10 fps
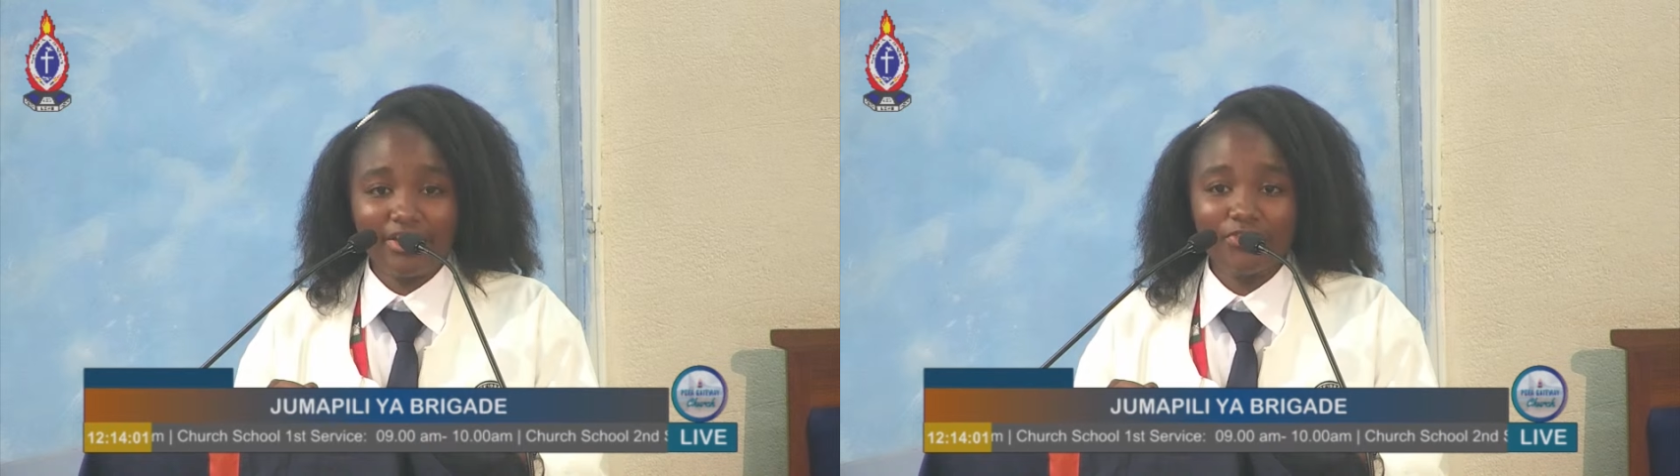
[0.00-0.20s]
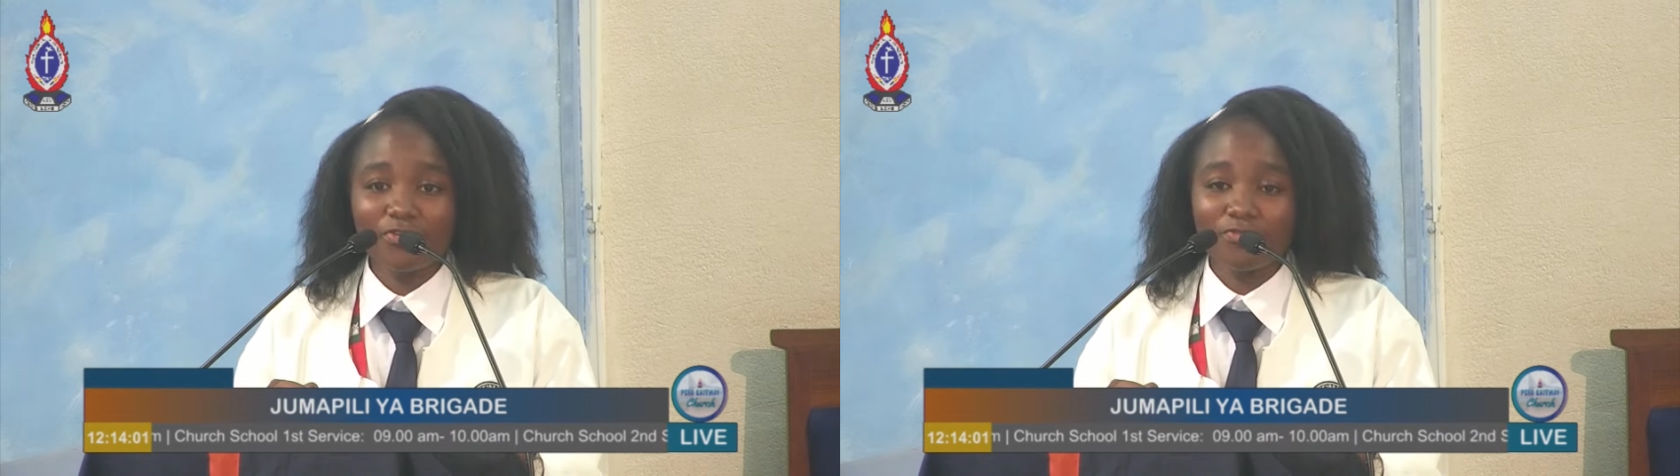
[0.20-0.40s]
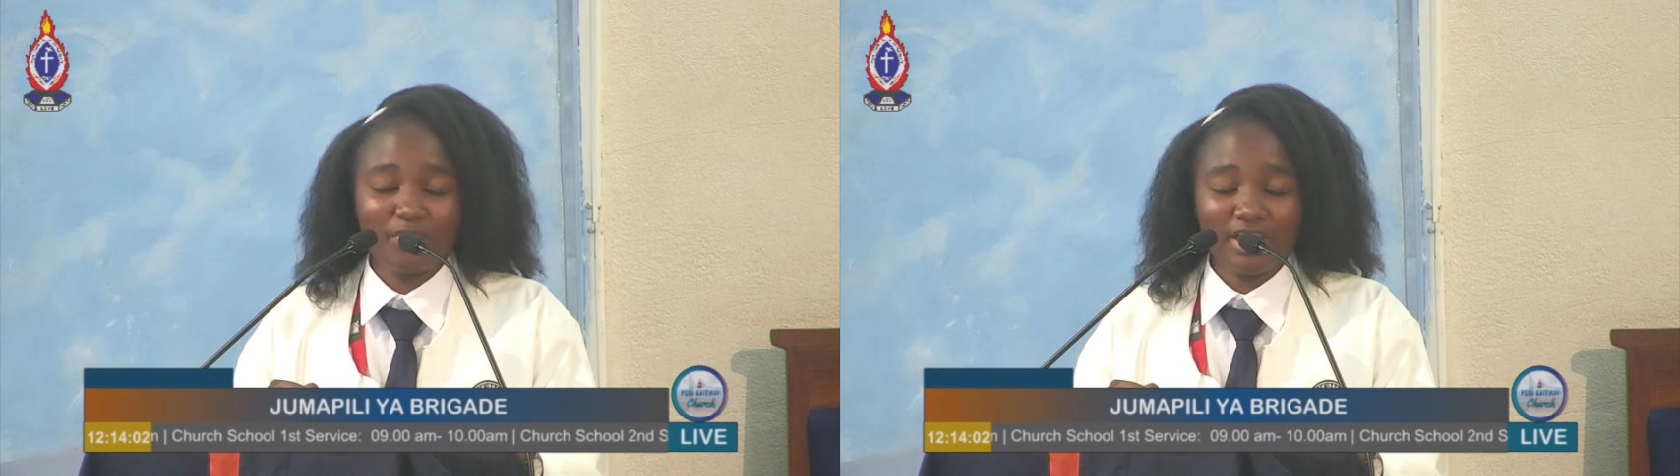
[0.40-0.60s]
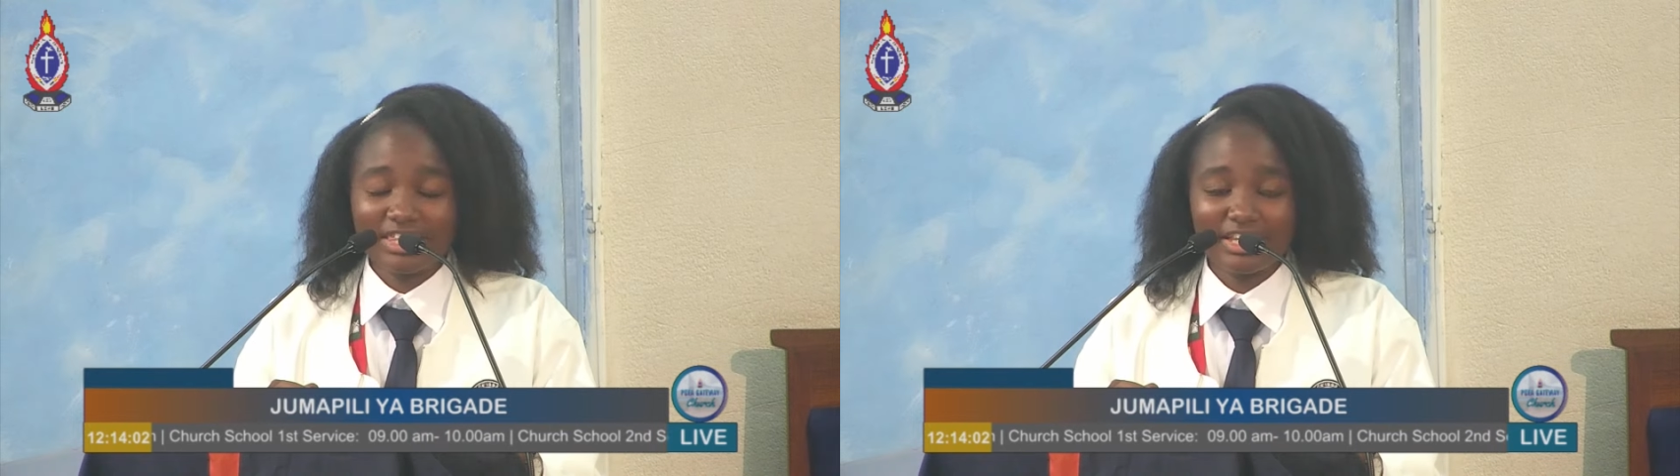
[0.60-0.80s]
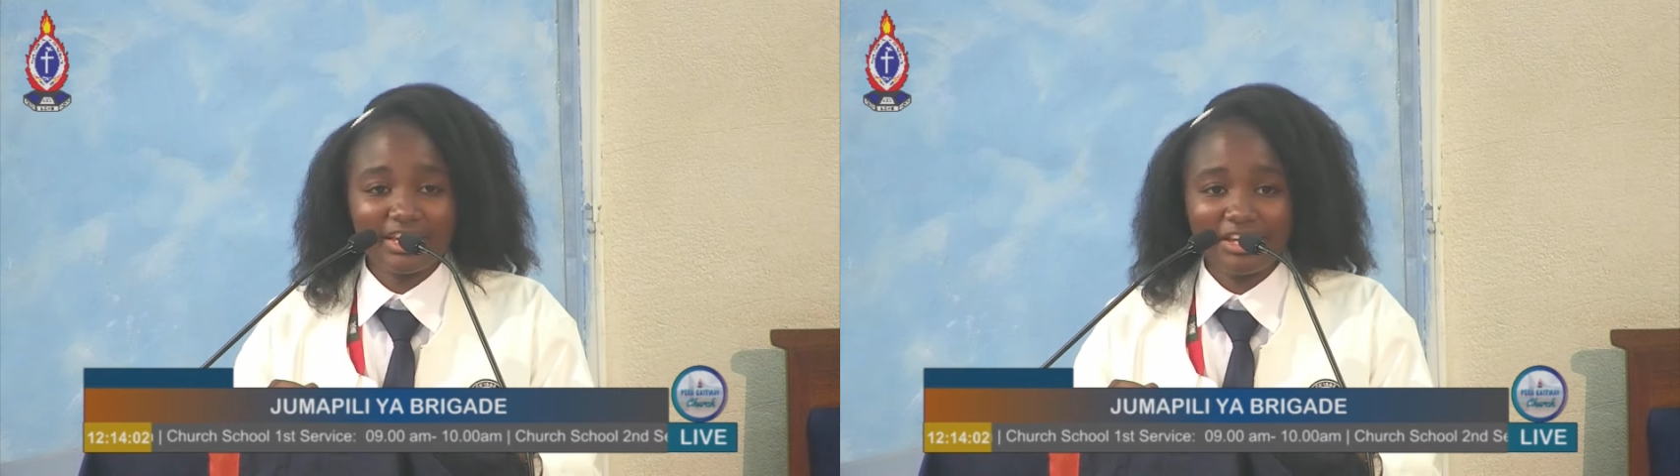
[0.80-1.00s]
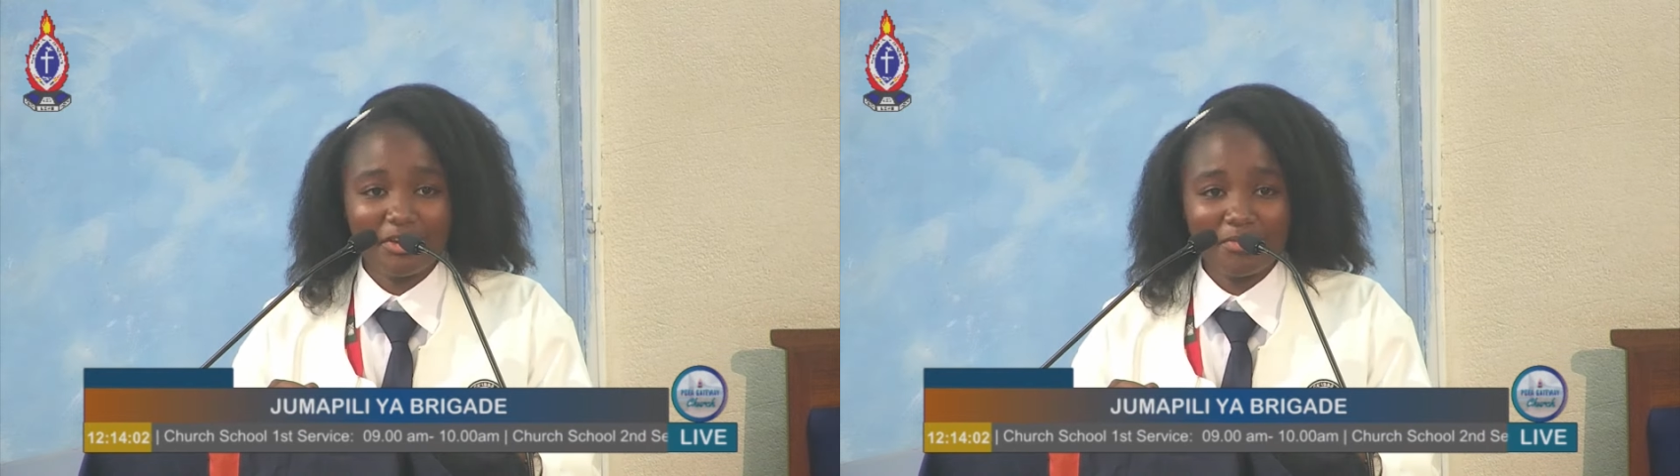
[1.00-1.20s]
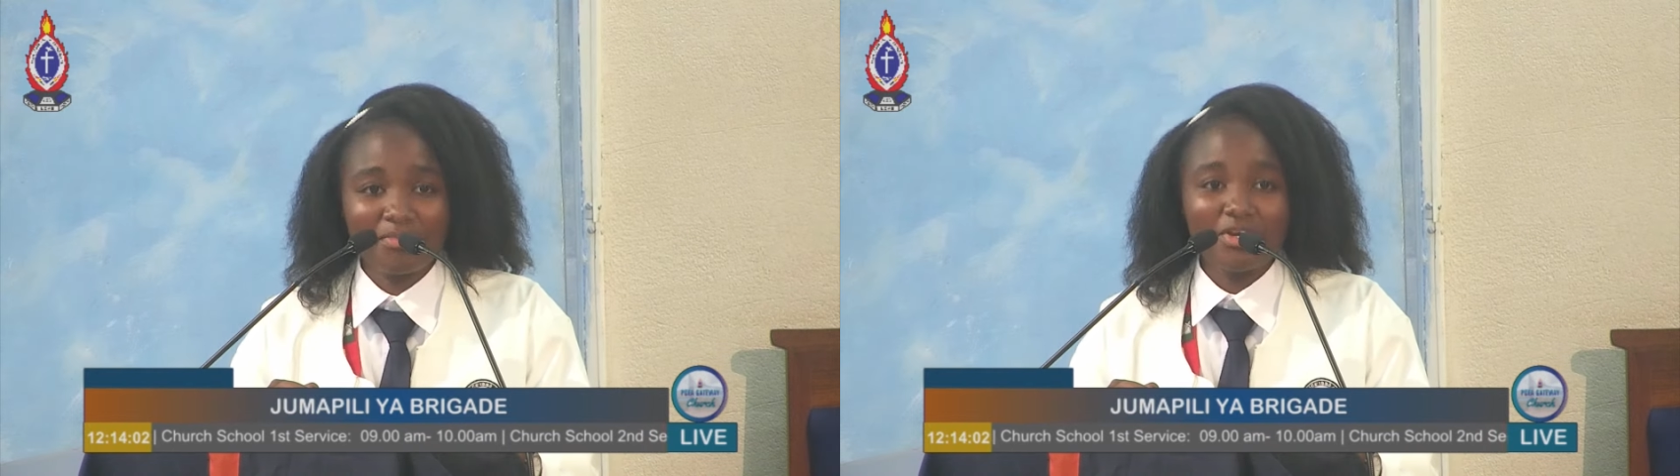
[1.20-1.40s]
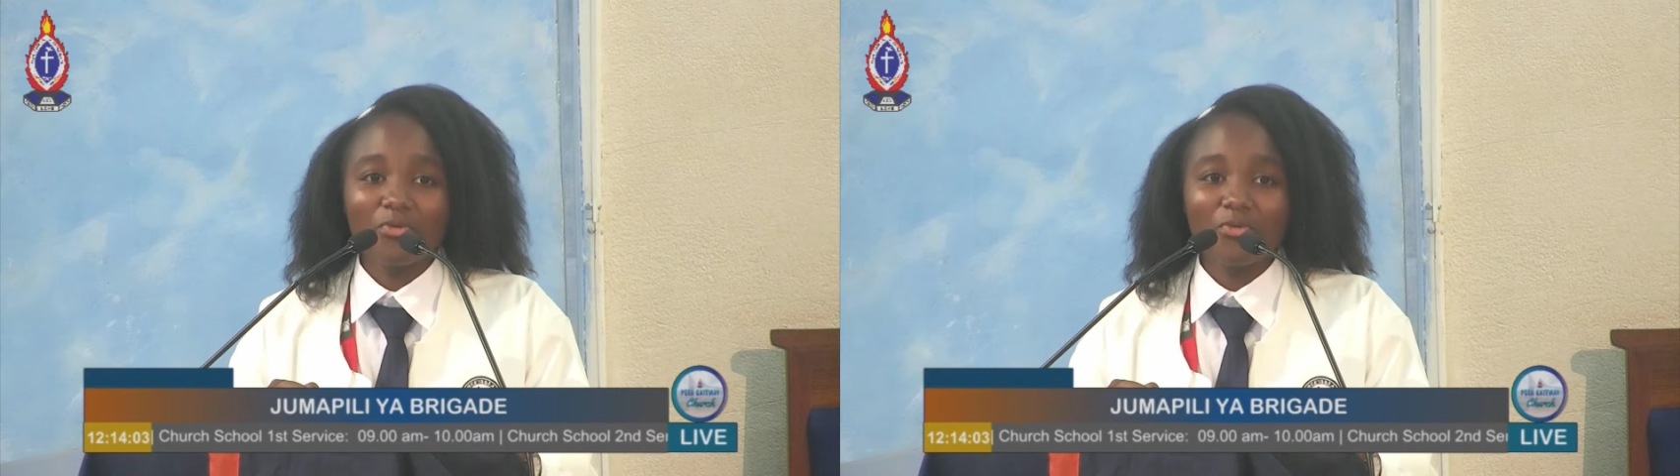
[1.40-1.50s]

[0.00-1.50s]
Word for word: your faith in Him,